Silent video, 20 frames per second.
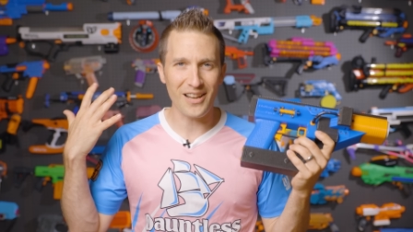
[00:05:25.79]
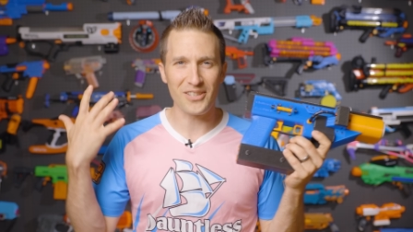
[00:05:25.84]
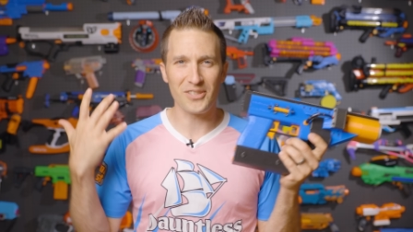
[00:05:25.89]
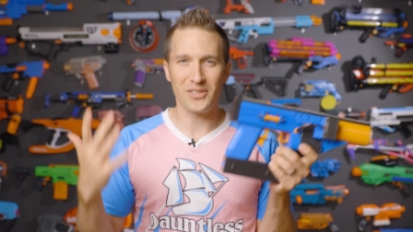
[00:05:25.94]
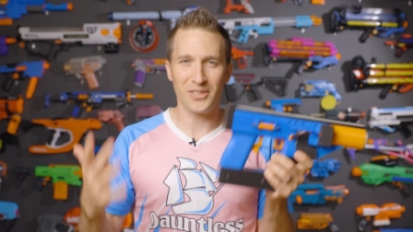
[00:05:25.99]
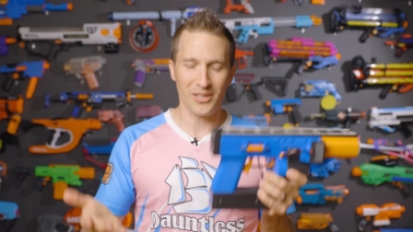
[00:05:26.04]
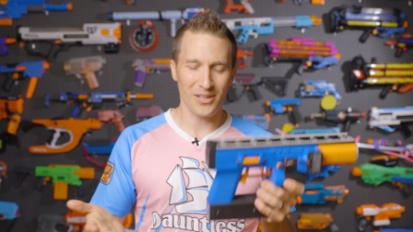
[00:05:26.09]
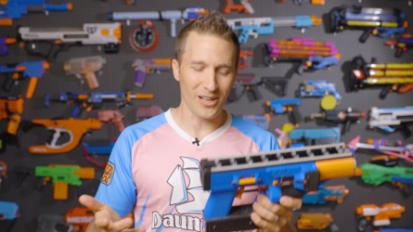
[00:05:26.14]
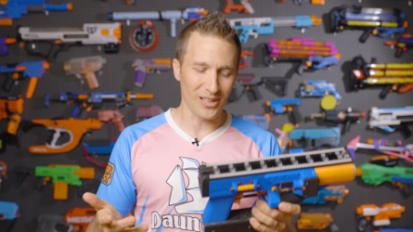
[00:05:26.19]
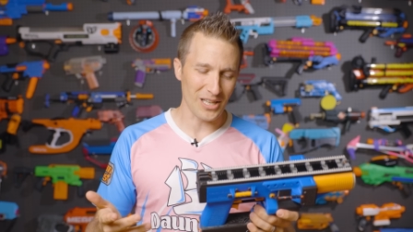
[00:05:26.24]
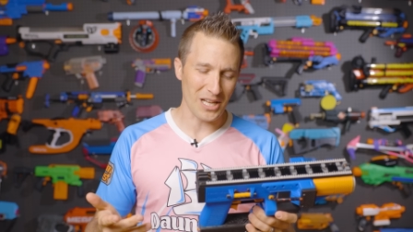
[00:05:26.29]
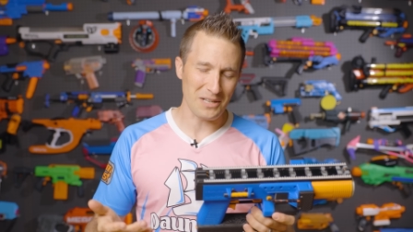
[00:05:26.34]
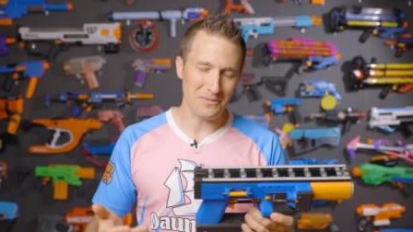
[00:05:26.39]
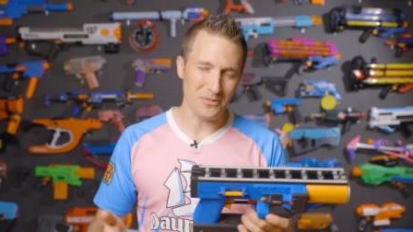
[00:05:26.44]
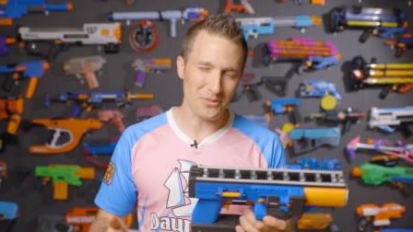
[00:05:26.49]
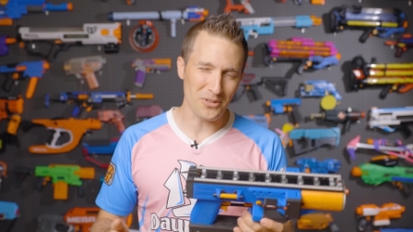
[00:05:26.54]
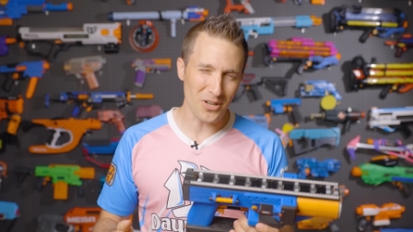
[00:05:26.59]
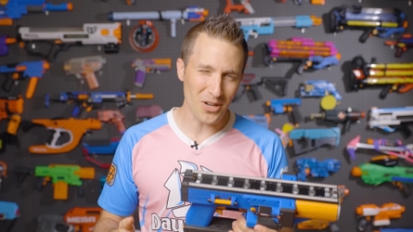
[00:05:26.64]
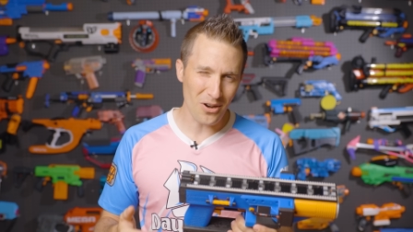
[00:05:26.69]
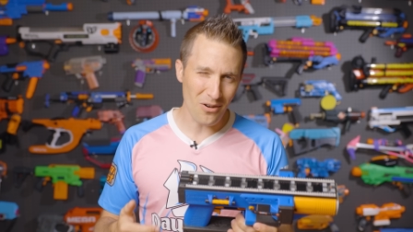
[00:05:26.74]
As a lot of
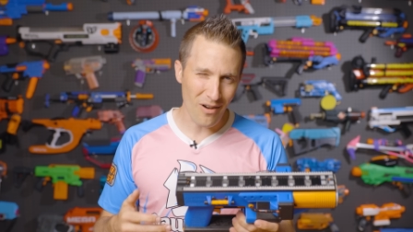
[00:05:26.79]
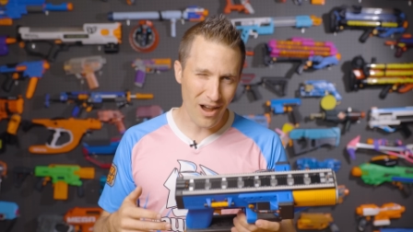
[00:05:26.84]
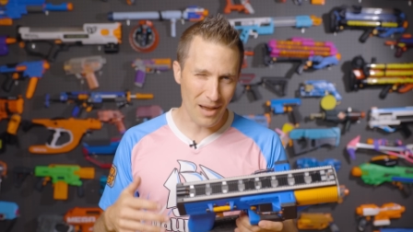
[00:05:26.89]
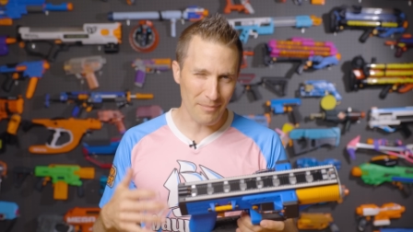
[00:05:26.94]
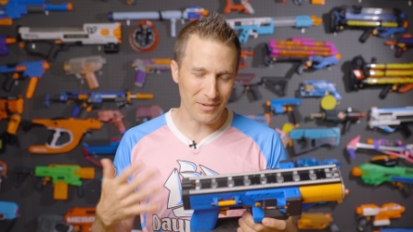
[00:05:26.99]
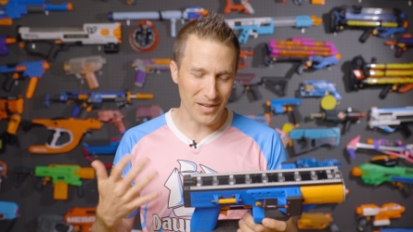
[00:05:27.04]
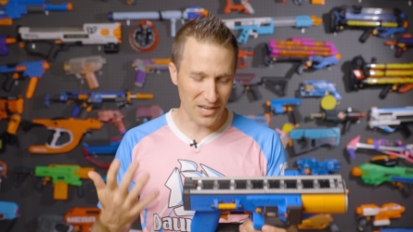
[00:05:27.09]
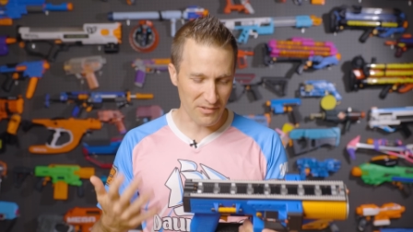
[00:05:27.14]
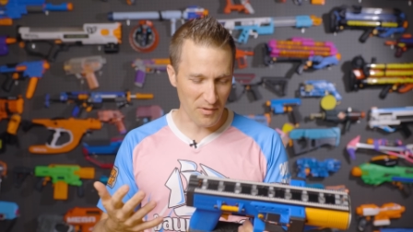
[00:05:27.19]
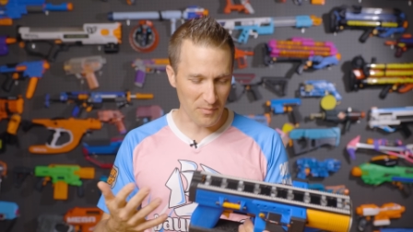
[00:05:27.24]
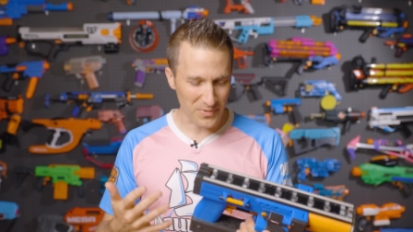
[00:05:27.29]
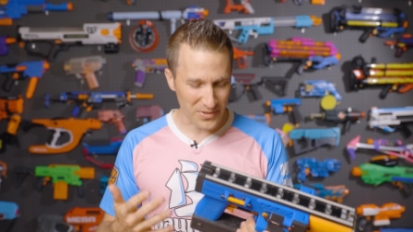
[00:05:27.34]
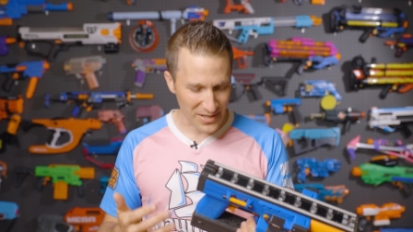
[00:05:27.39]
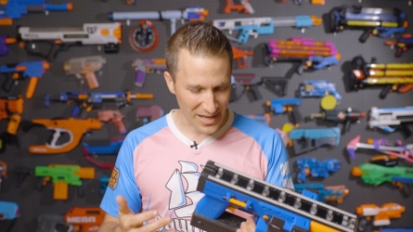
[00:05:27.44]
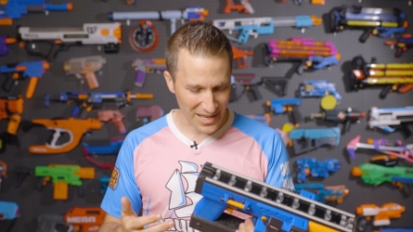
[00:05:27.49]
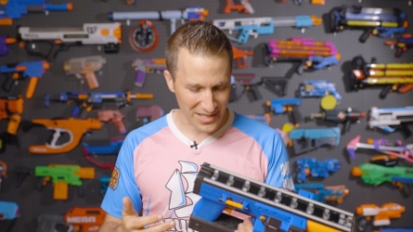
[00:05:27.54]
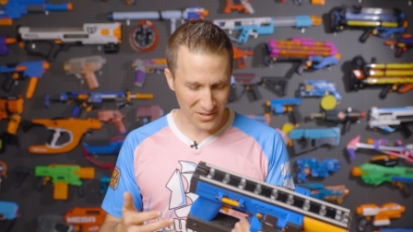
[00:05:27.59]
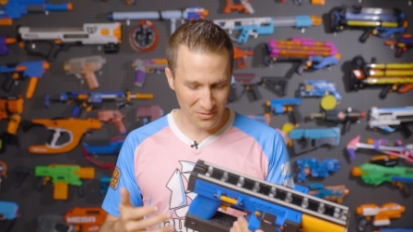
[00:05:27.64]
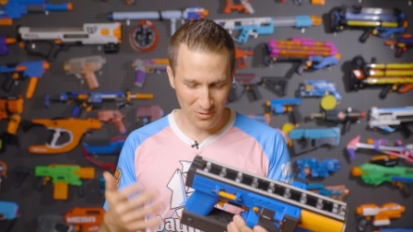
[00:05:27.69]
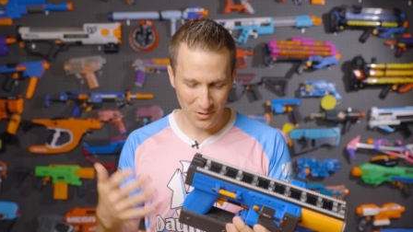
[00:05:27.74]
you know, I'm kind of
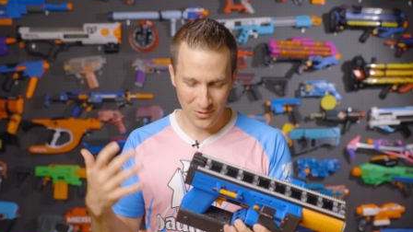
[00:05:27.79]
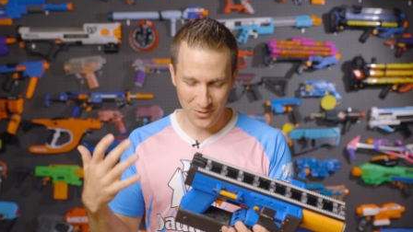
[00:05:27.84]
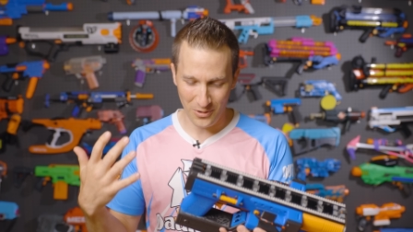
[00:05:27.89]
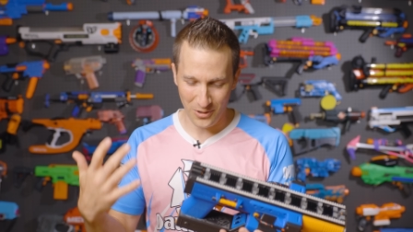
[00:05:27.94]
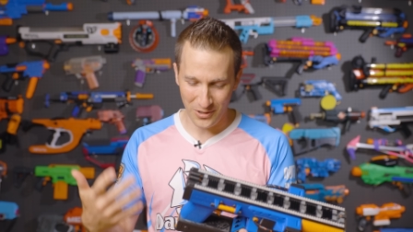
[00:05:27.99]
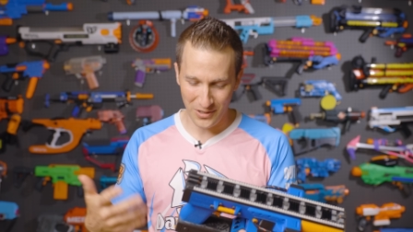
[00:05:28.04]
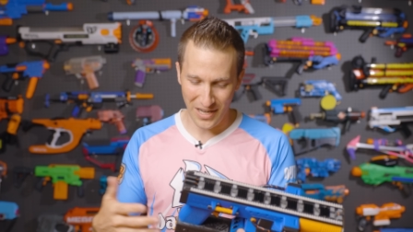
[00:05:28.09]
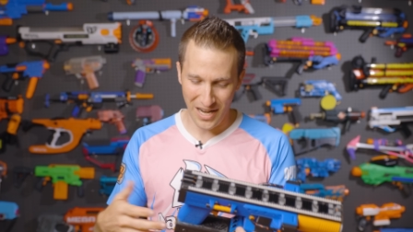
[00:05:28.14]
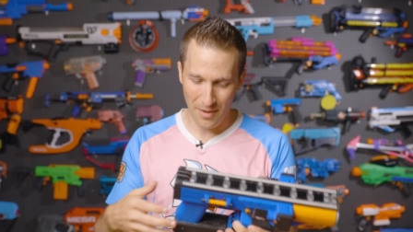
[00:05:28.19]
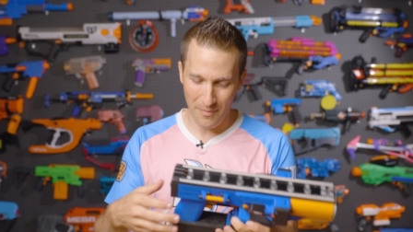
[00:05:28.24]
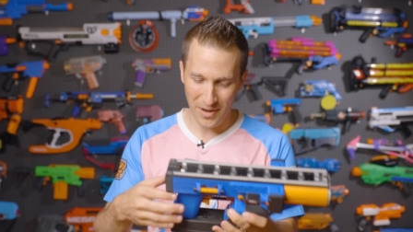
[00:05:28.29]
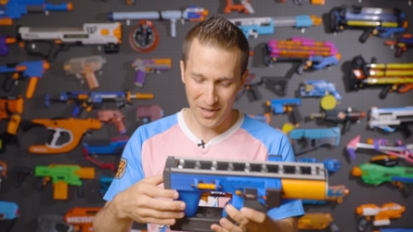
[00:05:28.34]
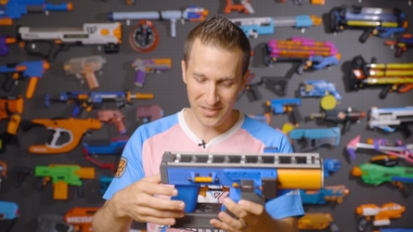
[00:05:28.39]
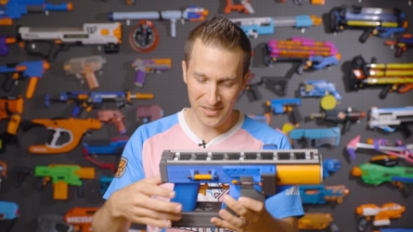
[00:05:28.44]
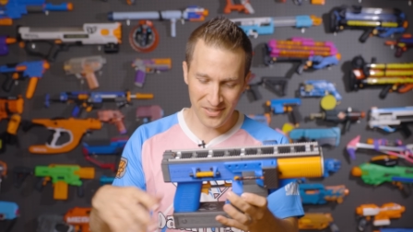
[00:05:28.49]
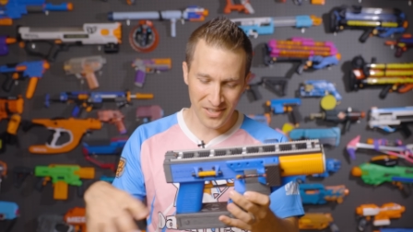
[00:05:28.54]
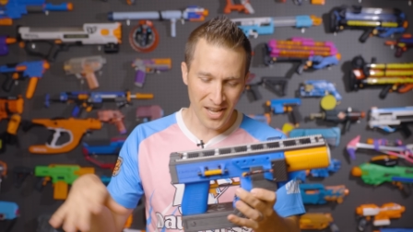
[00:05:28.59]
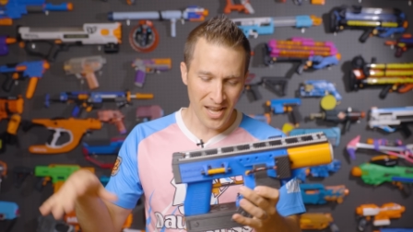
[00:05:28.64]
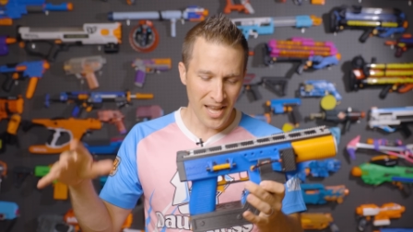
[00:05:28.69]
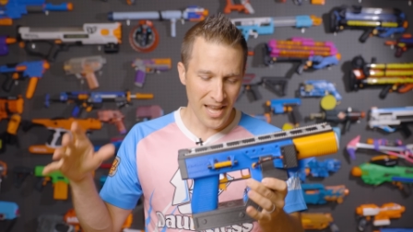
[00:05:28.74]
obsessed with
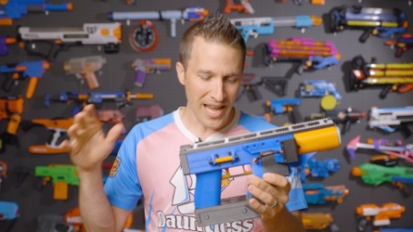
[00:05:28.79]
ergonomics,